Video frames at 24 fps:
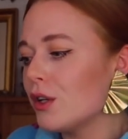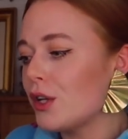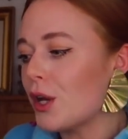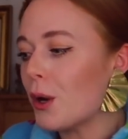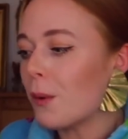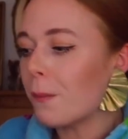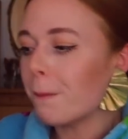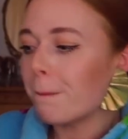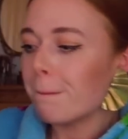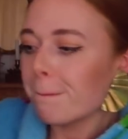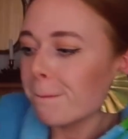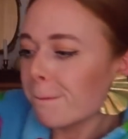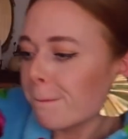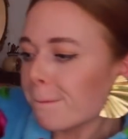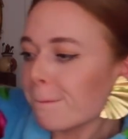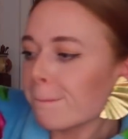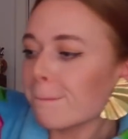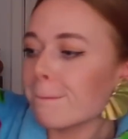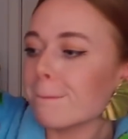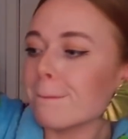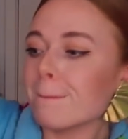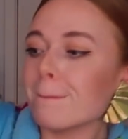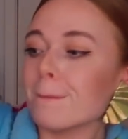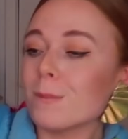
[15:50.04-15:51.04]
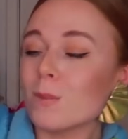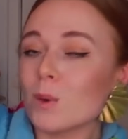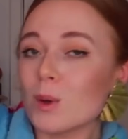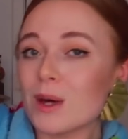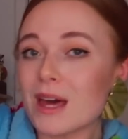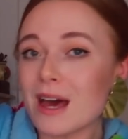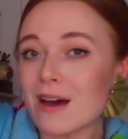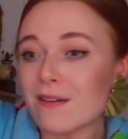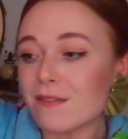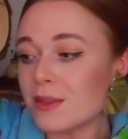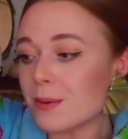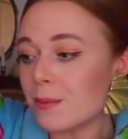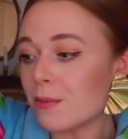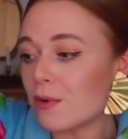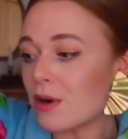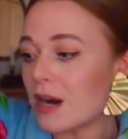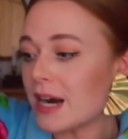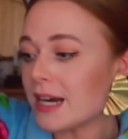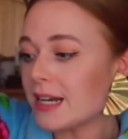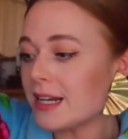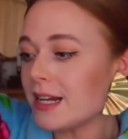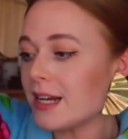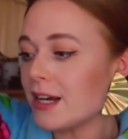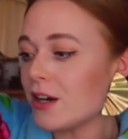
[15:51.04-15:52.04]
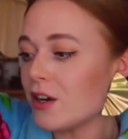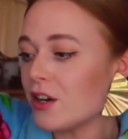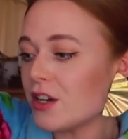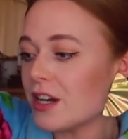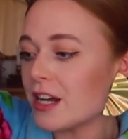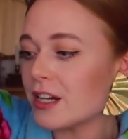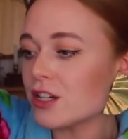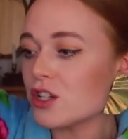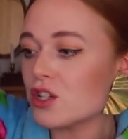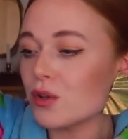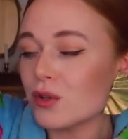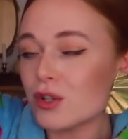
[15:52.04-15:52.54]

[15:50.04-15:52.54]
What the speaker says: Nope. We have them right here next